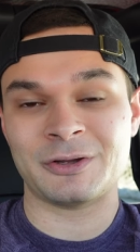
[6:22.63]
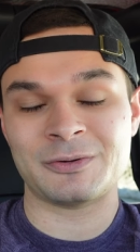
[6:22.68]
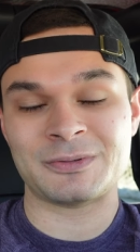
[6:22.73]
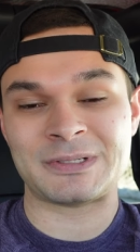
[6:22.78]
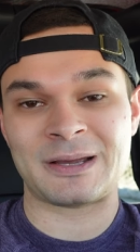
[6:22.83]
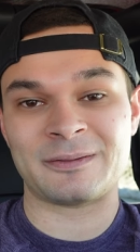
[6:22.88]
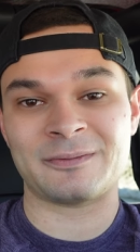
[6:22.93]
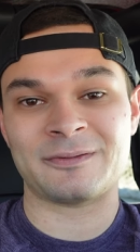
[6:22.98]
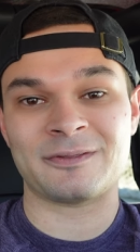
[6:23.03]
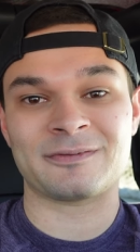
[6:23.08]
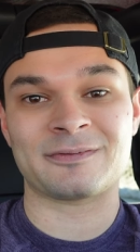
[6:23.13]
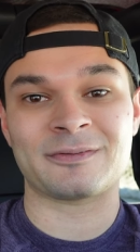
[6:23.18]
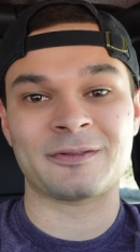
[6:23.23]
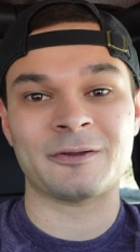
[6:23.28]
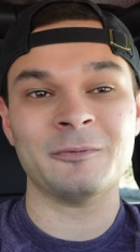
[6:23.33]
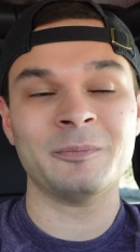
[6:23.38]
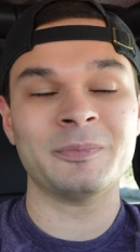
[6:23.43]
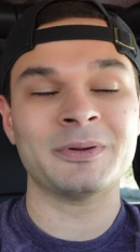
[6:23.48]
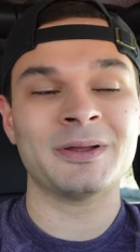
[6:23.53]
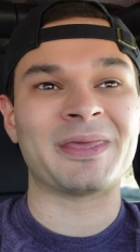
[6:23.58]
go down this
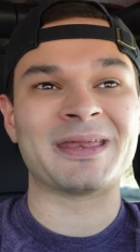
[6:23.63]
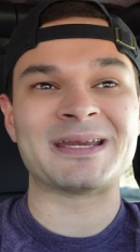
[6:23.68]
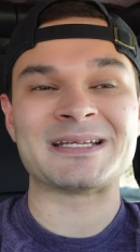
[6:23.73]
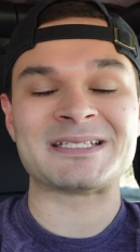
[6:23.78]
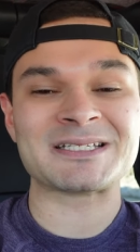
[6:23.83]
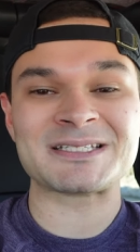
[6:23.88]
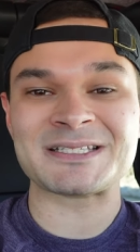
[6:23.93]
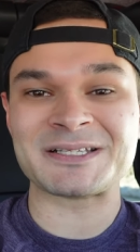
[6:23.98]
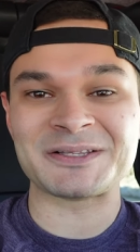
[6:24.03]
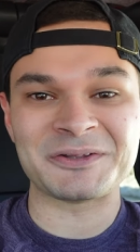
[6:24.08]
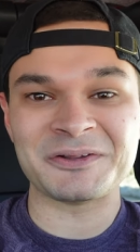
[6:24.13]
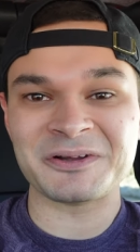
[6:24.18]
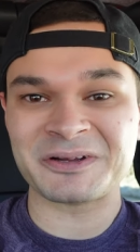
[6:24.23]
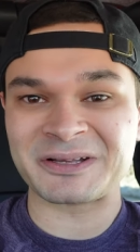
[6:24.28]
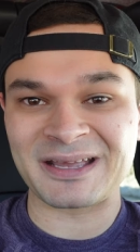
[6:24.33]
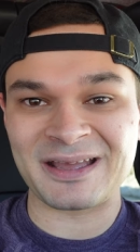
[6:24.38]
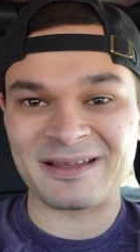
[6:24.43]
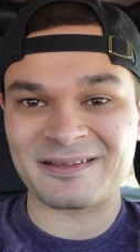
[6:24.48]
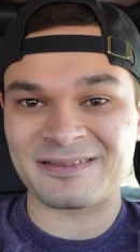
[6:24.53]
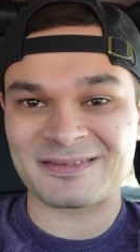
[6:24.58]
slope. And it doesn't look
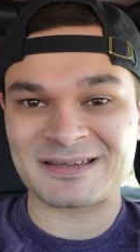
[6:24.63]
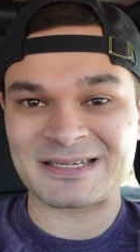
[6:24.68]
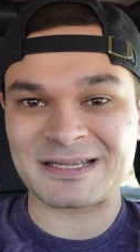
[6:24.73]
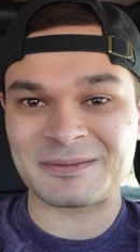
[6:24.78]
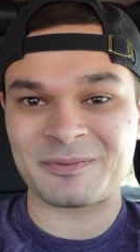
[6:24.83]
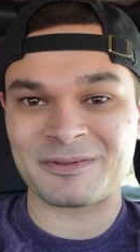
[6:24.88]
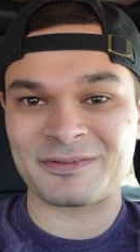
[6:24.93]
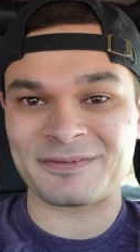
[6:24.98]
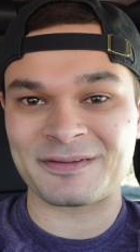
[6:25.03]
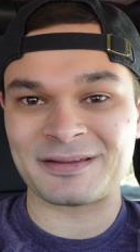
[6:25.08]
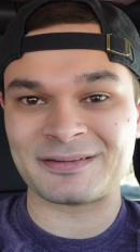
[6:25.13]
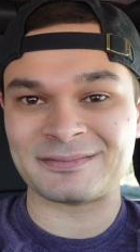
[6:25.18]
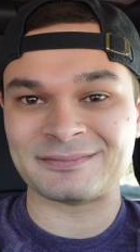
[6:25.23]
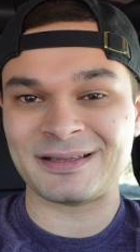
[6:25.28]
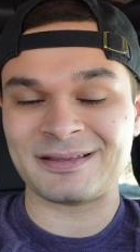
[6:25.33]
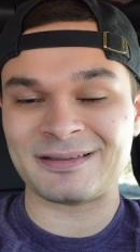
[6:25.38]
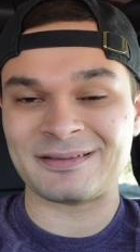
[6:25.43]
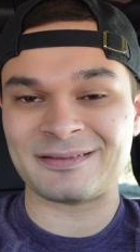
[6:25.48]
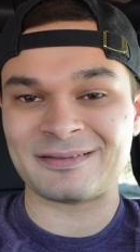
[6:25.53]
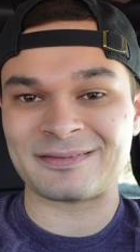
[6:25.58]
as steep as it
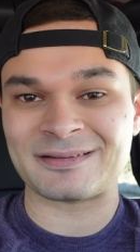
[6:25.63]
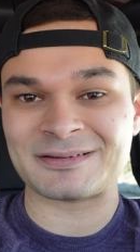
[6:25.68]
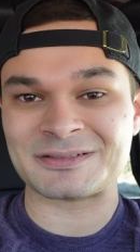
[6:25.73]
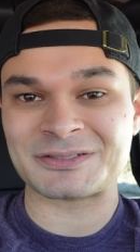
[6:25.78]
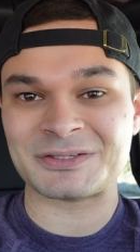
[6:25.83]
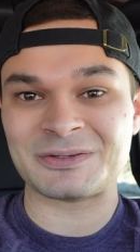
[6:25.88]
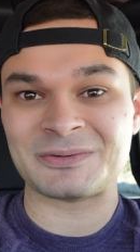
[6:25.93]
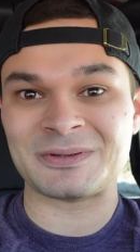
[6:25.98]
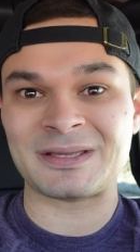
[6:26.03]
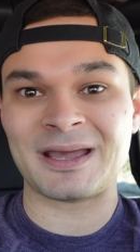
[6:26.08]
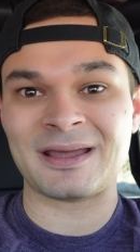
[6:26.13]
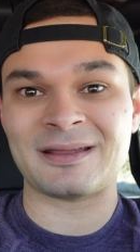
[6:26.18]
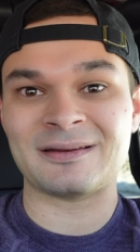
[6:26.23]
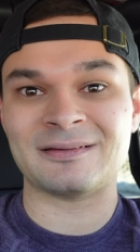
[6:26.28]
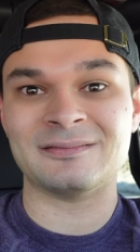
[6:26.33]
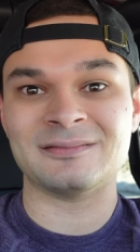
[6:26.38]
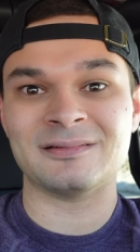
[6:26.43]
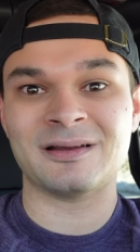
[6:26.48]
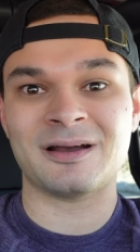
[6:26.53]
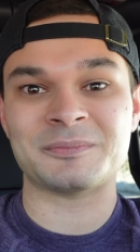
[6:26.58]
is until you get
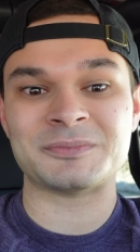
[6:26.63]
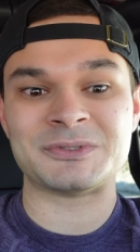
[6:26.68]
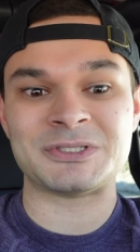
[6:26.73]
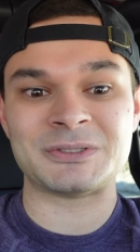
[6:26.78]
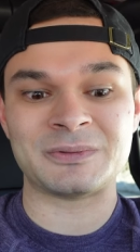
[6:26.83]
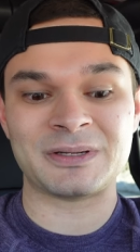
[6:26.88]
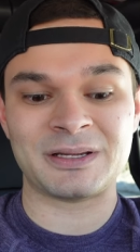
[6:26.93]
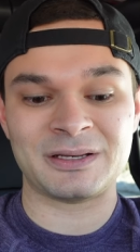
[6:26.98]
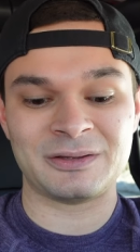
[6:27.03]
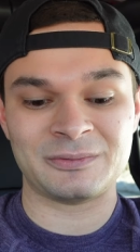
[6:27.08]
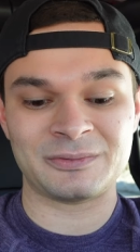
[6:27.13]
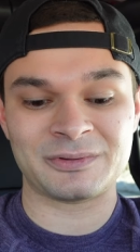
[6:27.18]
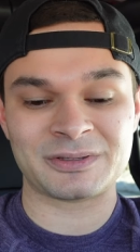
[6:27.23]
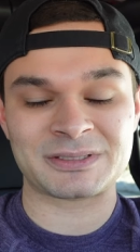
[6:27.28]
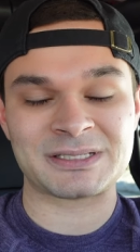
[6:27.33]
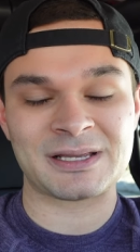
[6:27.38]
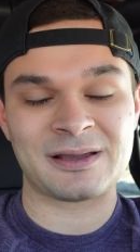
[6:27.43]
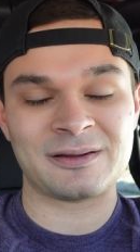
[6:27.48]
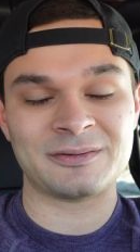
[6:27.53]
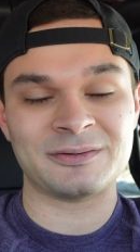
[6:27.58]
up to it and you look
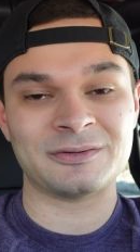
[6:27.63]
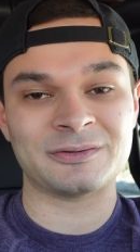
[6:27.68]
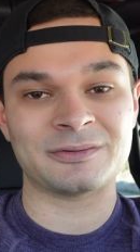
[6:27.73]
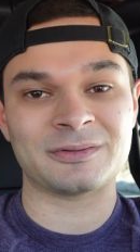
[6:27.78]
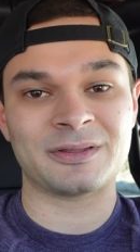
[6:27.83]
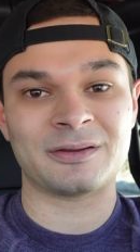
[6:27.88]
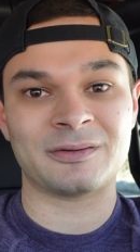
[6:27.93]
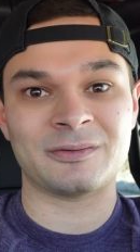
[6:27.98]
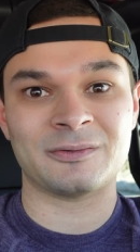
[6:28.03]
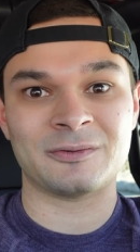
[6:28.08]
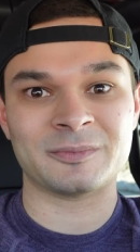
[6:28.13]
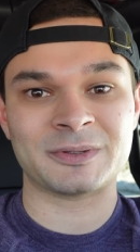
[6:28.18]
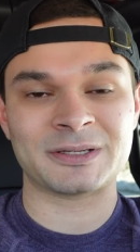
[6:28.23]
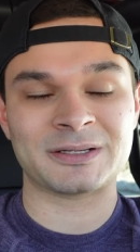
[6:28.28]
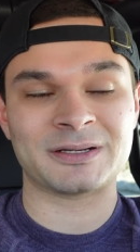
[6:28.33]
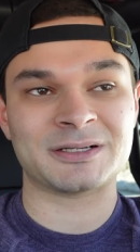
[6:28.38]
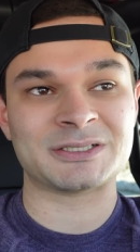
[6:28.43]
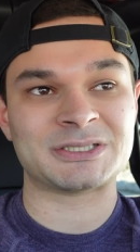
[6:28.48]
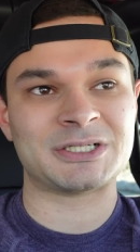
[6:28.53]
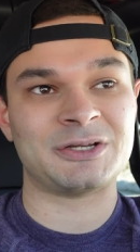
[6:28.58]
down and you're like, oh my
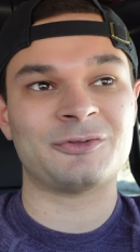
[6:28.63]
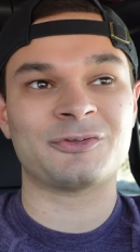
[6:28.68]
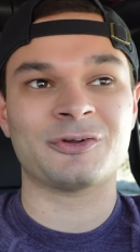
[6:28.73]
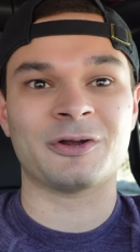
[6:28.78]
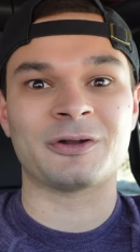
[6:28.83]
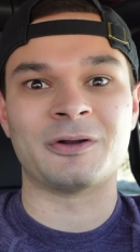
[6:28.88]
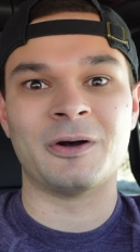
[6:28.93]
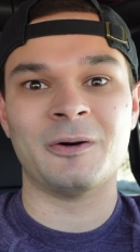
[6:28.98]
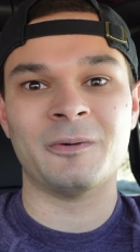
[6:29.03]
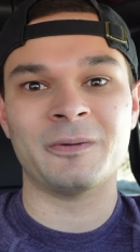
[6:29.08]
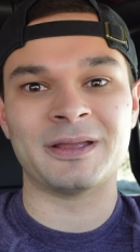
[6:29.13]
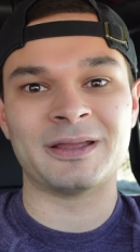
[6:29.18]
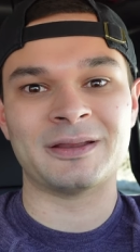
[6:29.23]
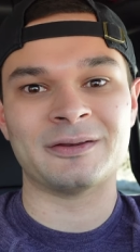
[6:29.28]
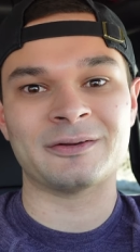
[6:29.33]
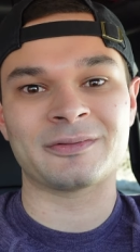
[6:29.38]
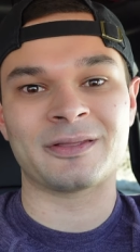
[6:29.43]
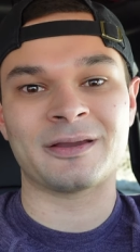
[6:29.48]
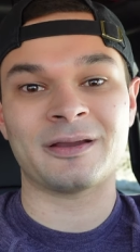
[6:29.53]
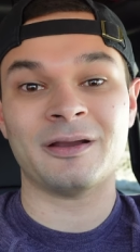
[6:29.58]
gosh. And you start going and
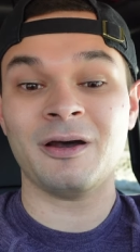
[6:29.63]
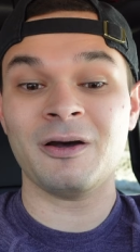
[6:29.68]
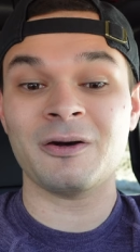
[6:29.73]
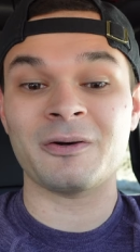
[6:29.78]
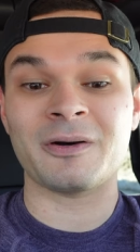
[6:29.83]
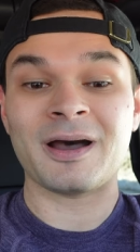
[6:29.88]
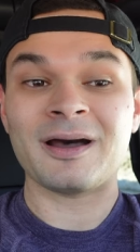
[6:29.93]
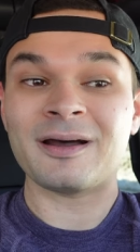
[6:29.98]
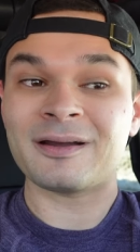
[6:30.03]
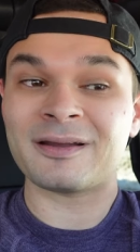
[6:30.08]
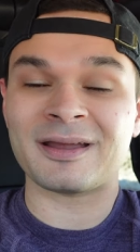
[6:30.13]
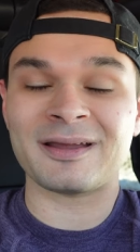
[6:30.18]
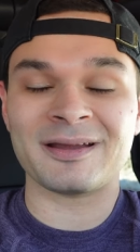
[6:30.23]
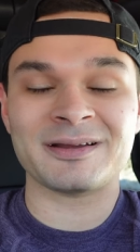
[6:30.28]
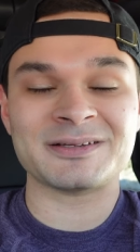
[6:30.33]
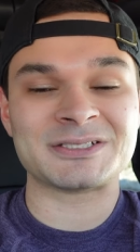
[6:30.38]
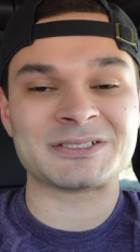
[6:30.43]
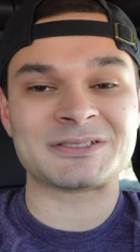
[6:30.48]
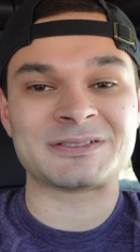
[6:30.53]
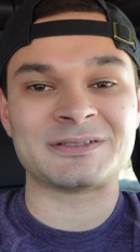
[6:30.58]
you're like, oh, okay,
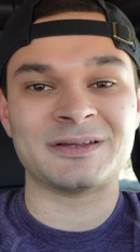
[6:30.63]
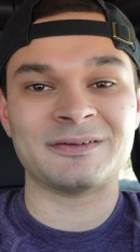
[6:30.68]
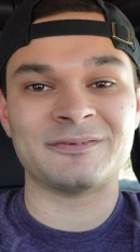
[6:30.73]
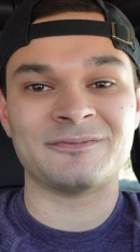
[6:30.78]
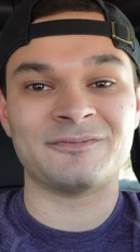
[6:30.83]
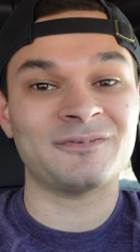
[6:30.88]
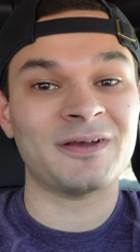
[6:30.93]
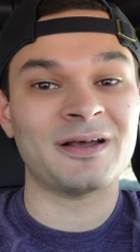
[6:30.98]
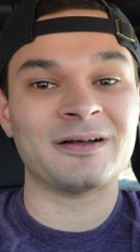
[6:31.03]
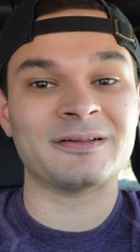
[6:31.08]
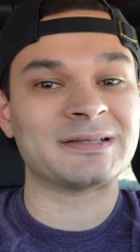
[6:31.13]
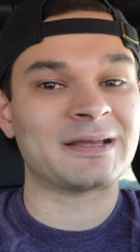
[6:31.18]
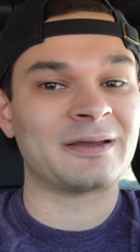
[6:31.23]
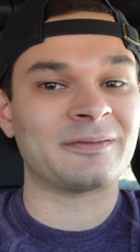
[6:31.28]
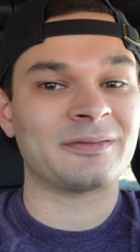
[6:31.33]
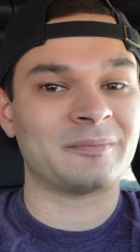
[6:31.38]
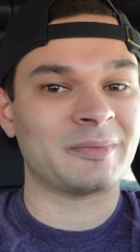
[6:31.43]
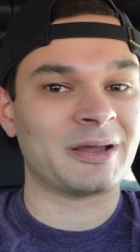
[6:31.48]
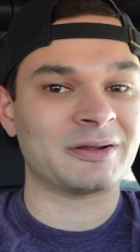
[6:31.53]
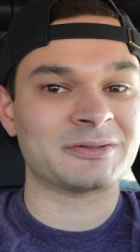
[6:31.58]
I just fell
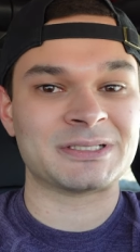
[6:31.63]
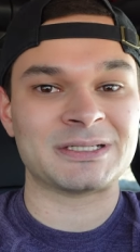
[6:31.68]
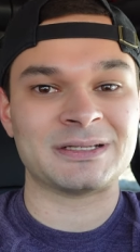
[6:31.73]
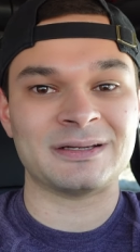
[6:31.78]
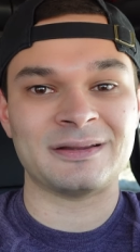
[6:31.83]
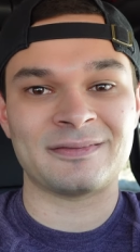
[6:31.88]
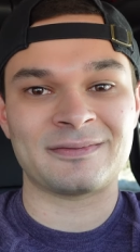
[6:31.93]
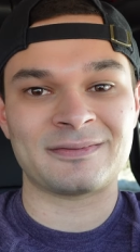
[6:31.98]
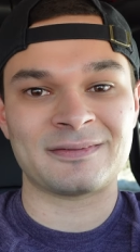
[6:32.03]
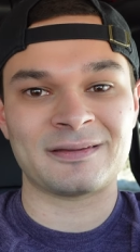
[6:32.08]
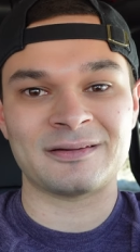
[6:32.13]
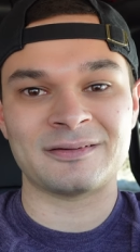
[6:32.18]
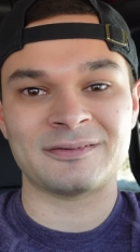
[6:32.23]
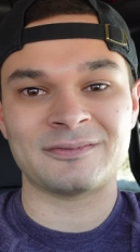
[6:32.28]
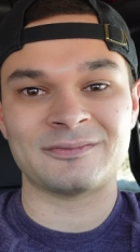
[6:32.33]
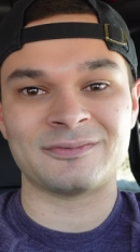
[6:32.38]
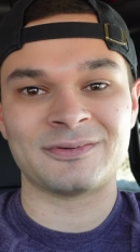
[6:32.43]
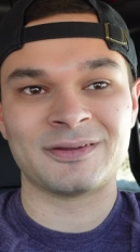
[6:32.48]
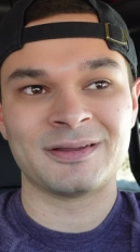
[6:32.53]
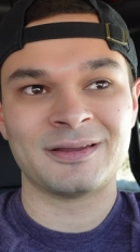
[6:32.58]
down the mountain instead
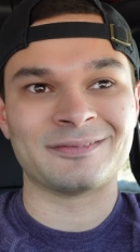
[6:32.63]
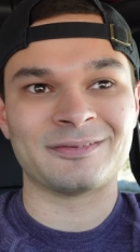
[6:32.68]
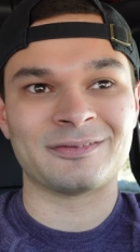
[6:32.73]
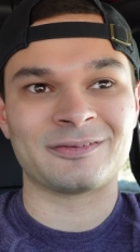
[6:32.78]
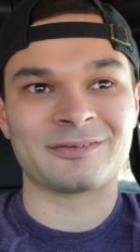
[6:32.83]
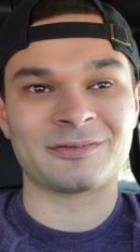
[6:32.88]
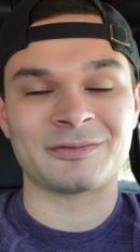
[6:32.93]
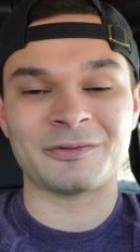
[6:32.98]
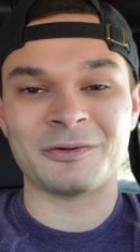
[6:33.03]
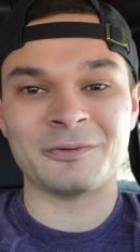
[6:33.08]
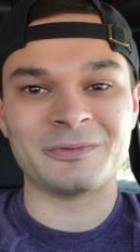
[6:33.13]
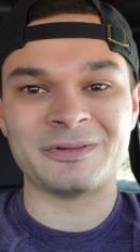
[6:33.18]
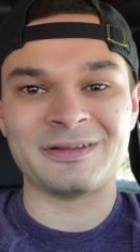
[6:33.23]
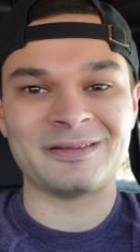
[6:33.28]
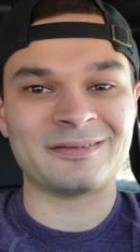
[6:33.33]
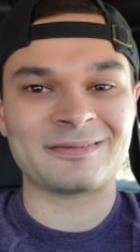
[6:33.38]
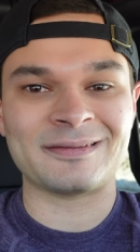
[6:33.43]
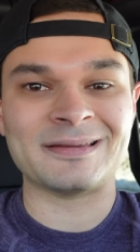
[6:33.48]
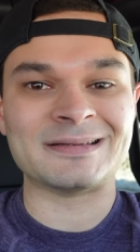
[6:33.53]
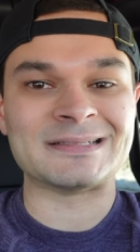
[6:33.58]
of slowly
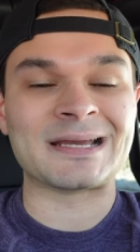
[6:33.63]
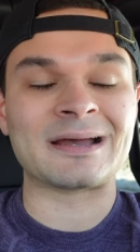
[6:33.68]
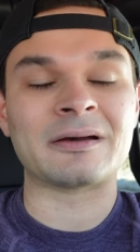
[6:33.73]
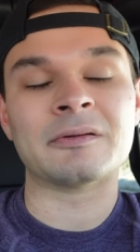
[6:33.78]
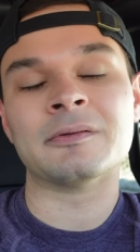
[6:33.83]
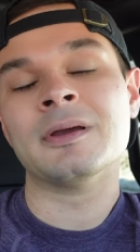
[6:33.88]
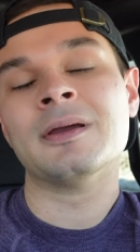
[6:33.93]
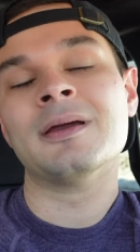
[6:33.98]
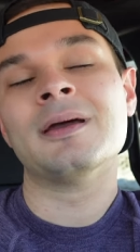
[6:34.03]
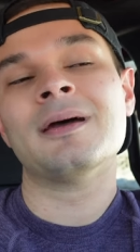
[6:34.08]
ski down